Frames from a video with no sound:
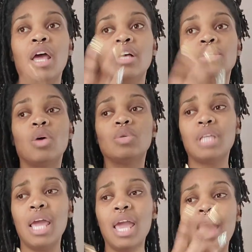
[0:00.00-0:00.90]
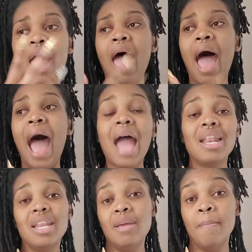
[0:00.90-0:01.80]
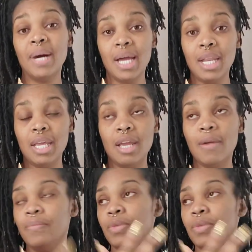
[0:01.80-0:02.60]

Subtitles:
So saying I need money,